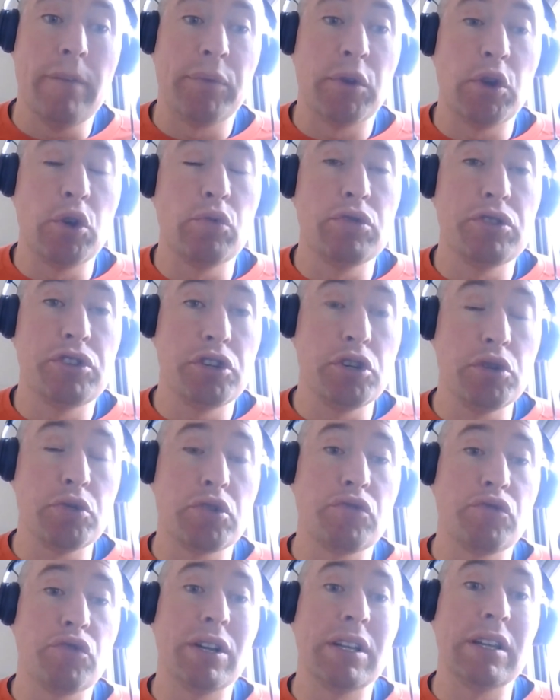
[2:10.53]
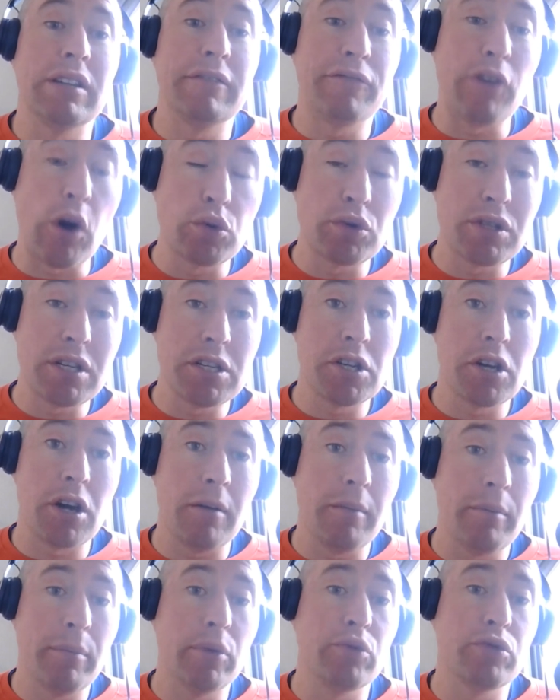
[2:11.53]
who was due to run in the
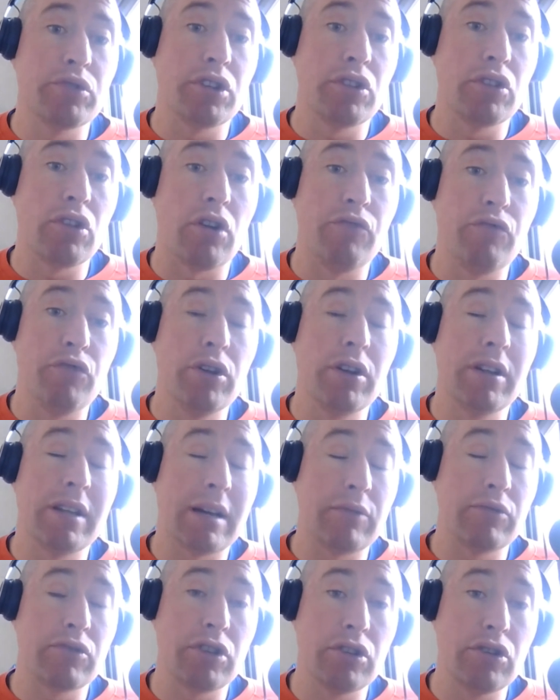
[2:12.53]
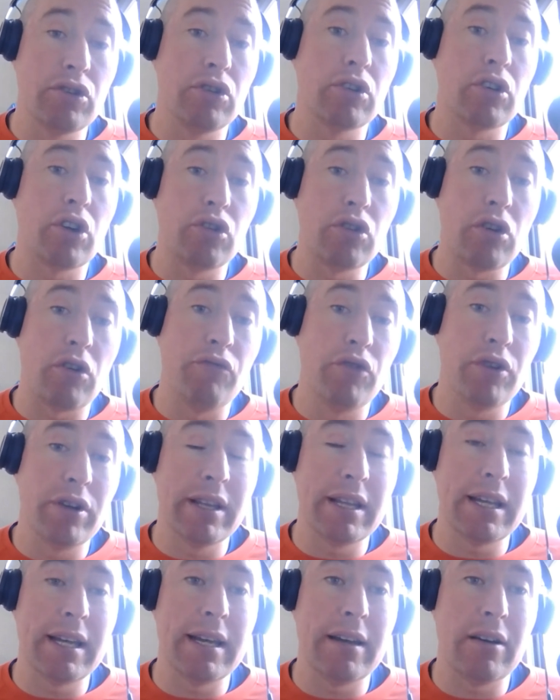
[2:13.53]
Voltager, but was a non-runner. That was at York, a non-runner
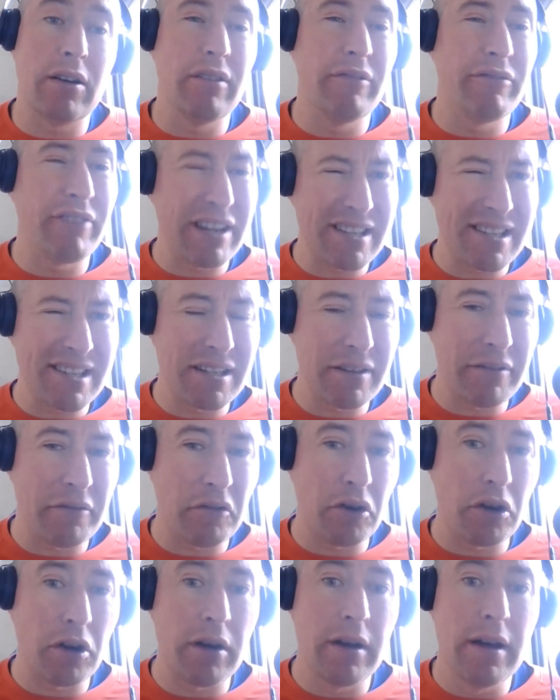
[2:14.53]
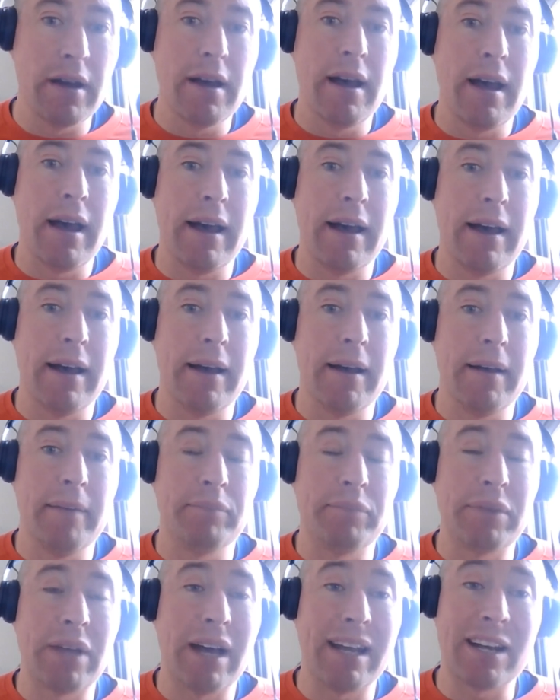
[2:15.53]
there on a vet certificate,
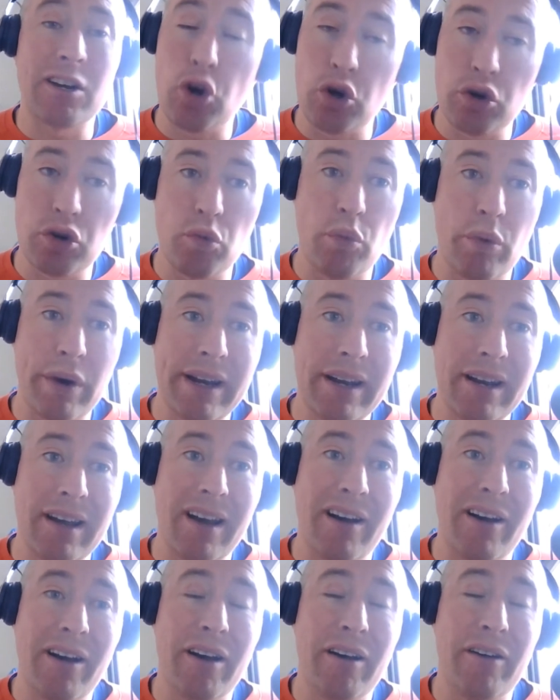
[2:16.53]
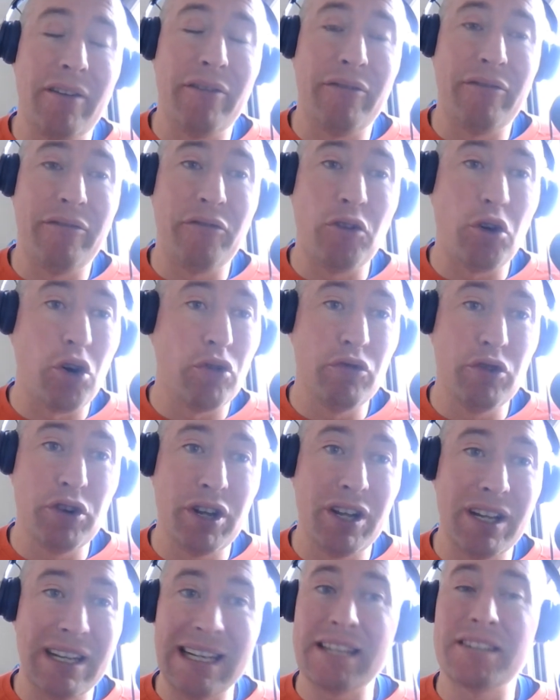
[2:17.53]
and then couldn't win a
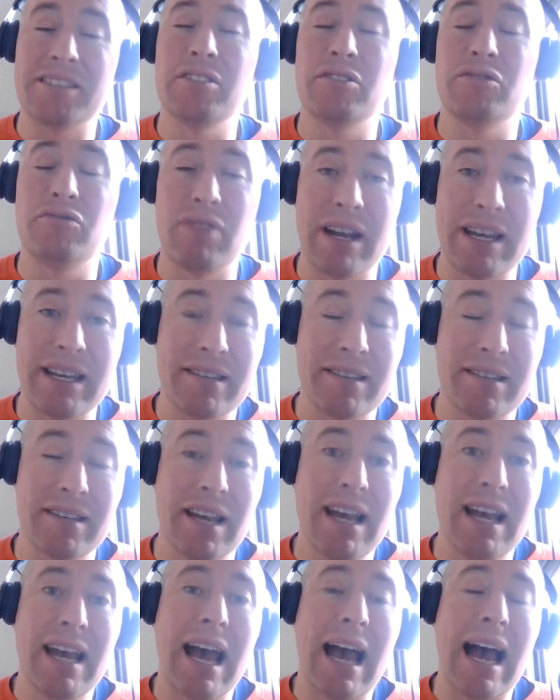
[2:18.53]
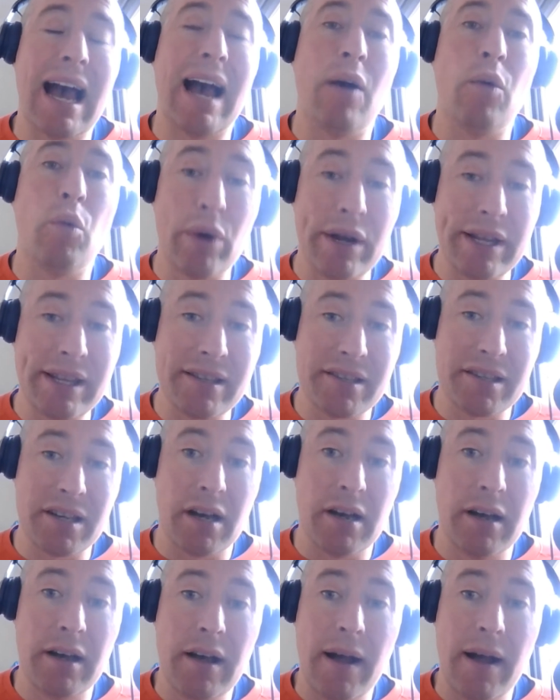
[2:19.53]
4-runner listed race at Windsor